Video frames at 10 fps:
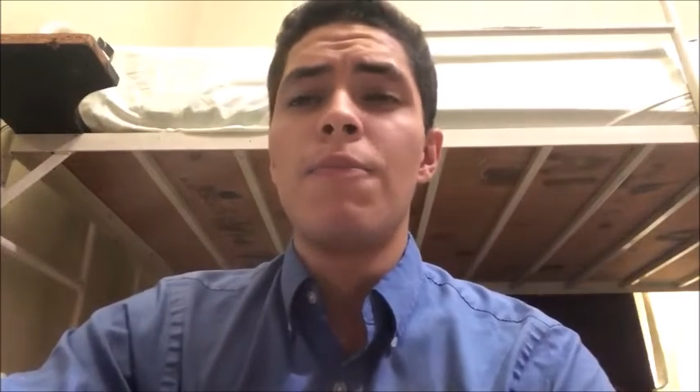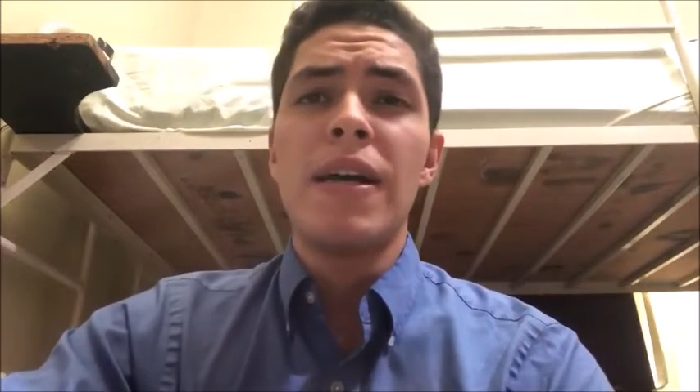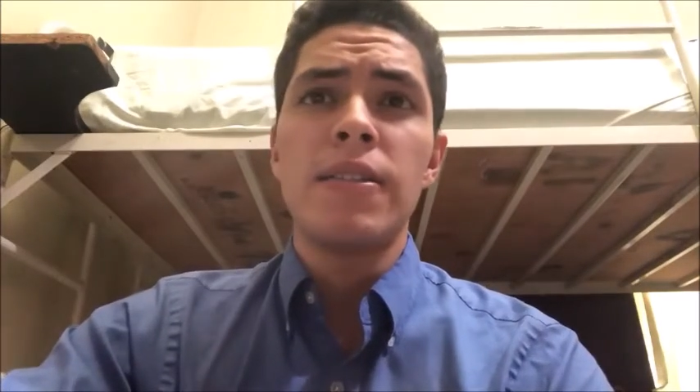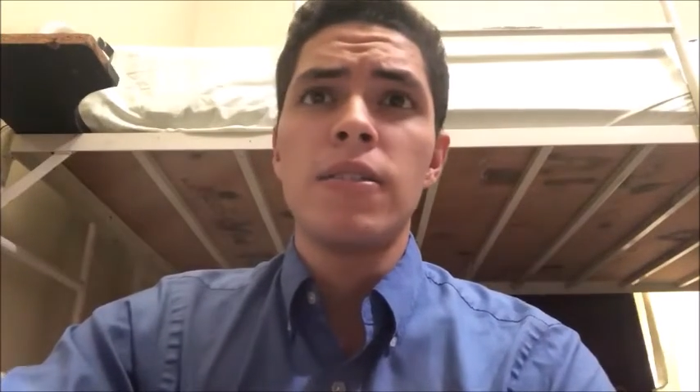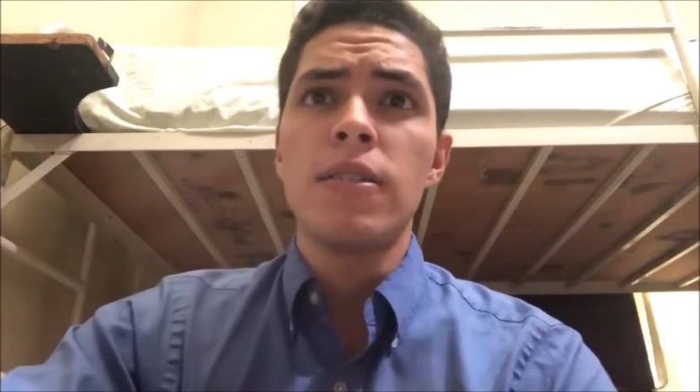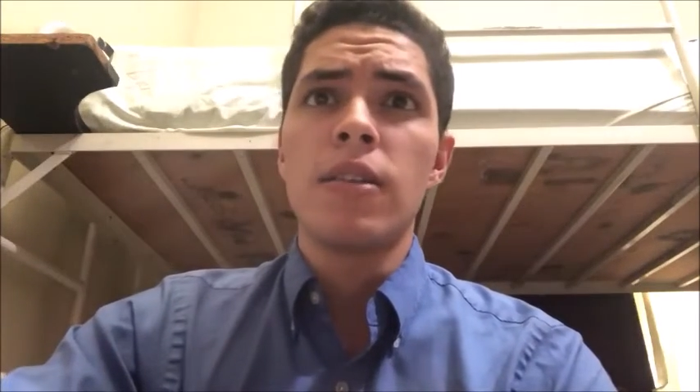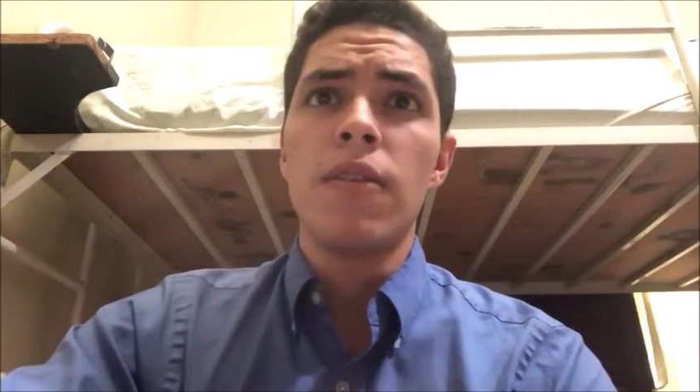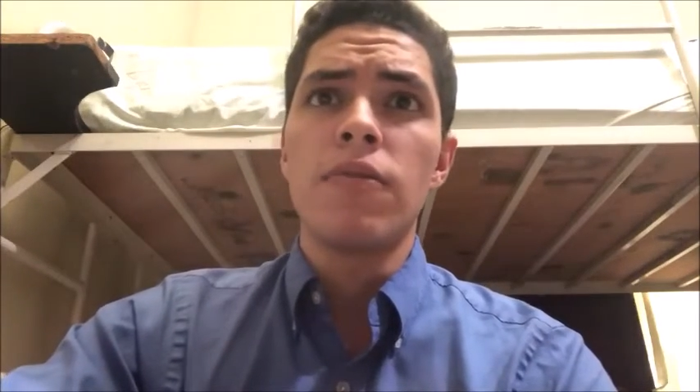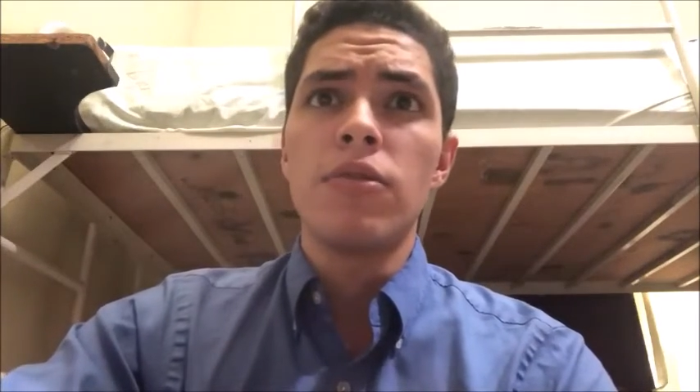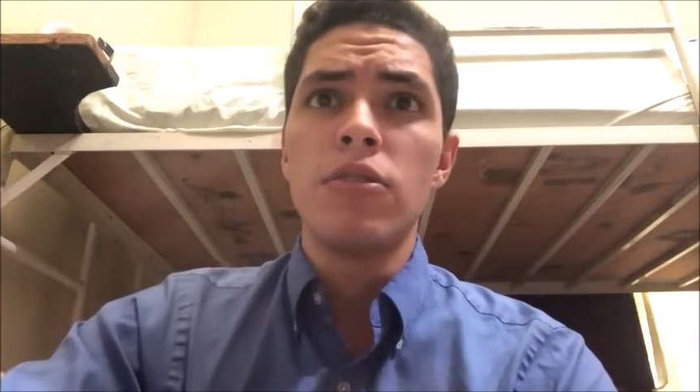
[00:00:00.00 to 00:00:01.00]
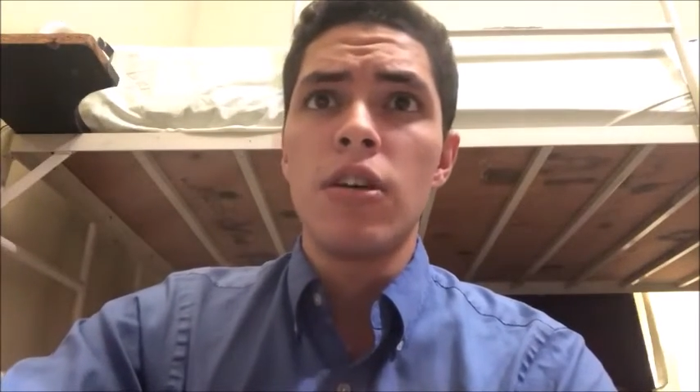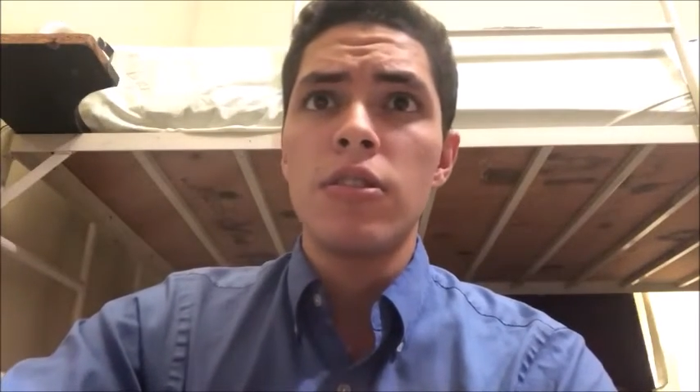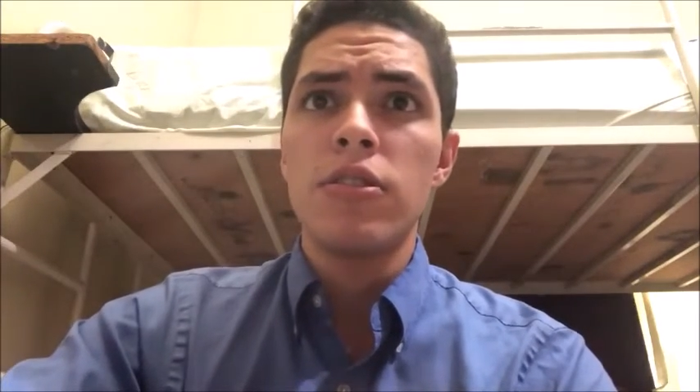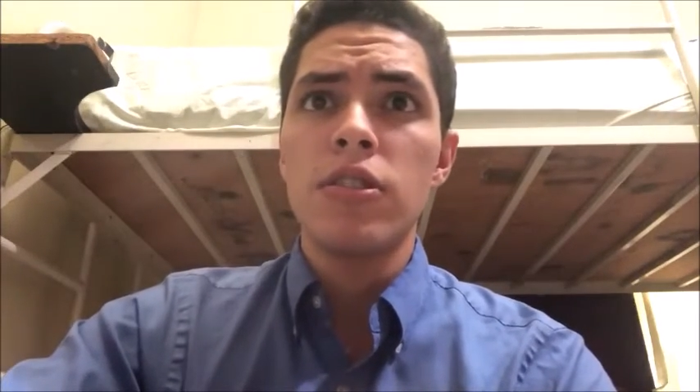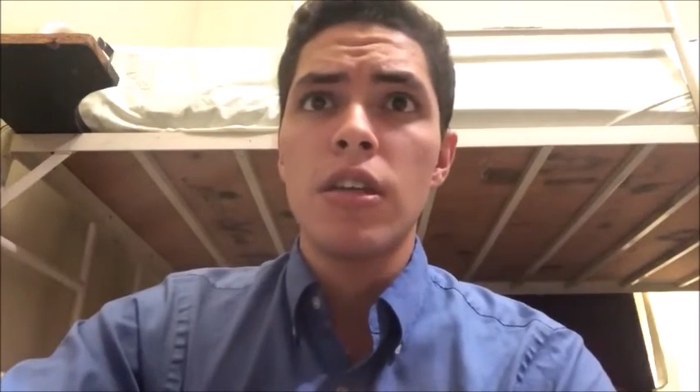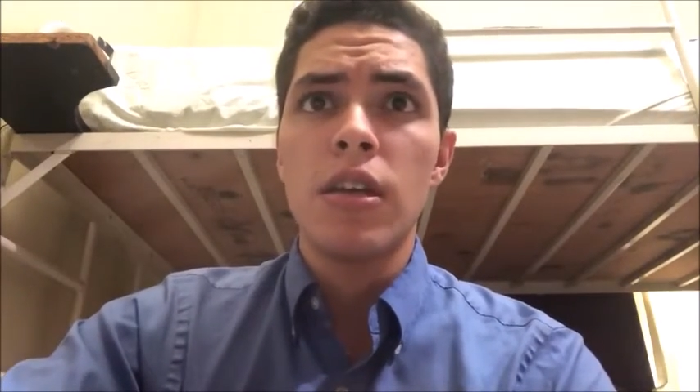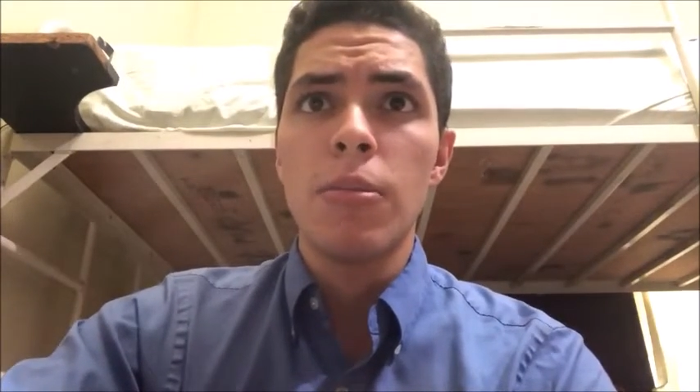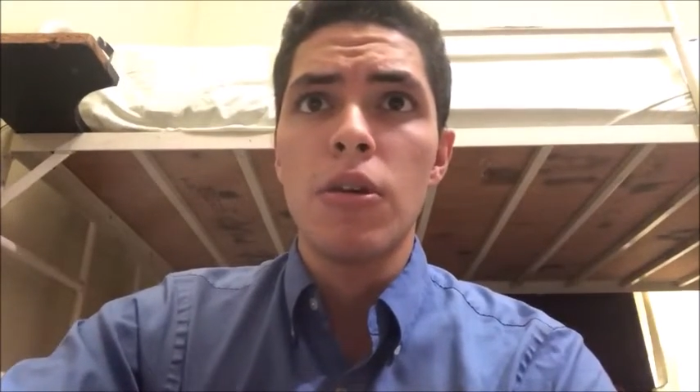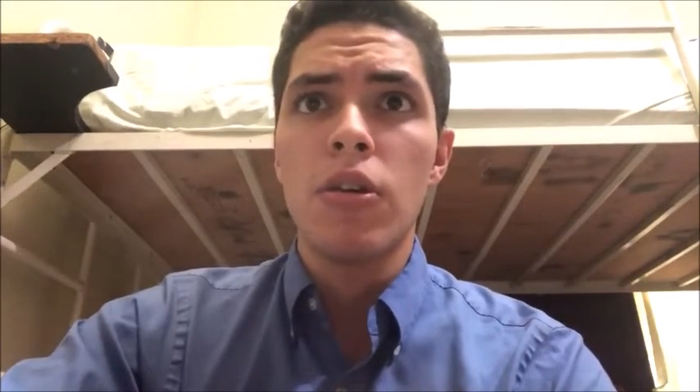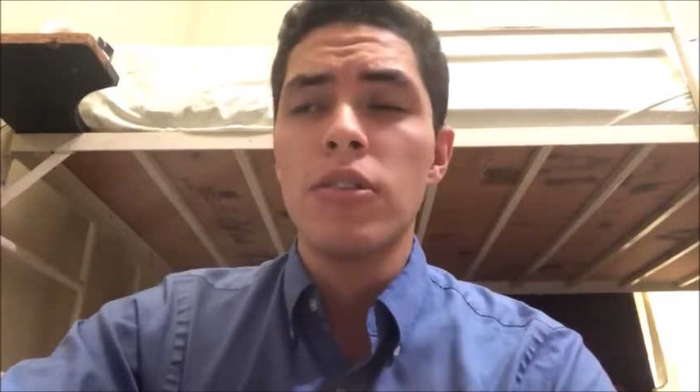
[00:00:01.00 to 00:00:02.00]
the advantages of not using
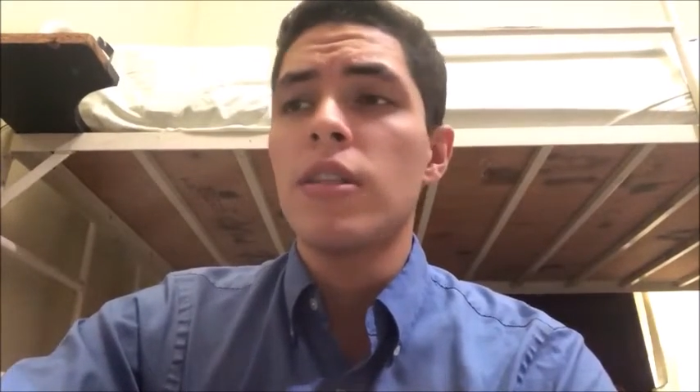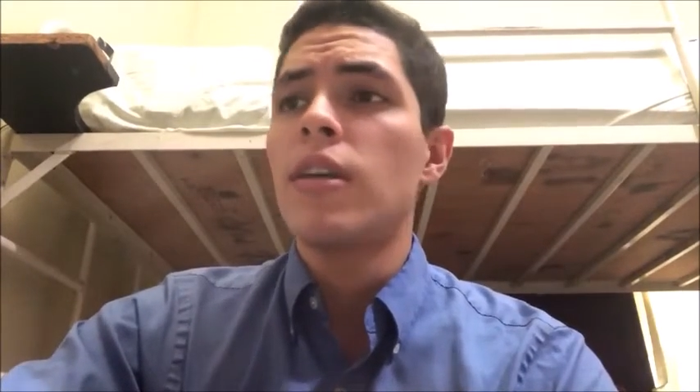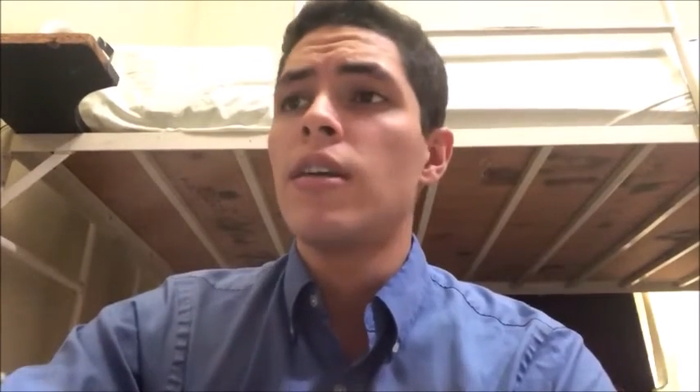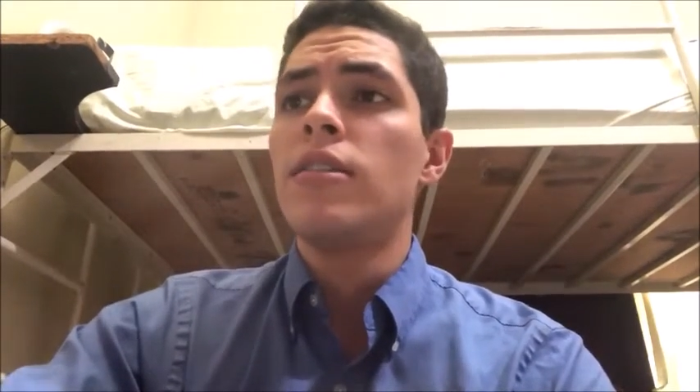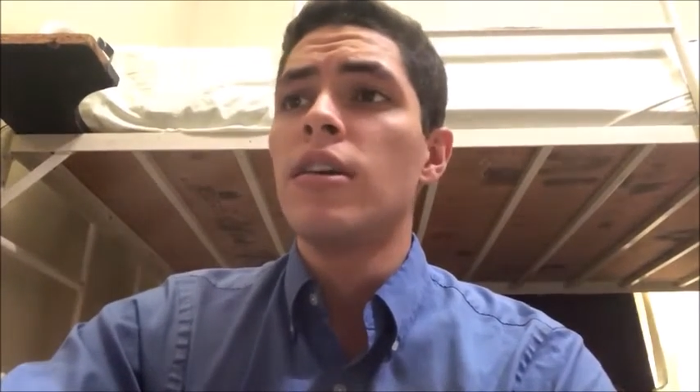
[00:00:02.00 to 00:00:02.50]
chemicals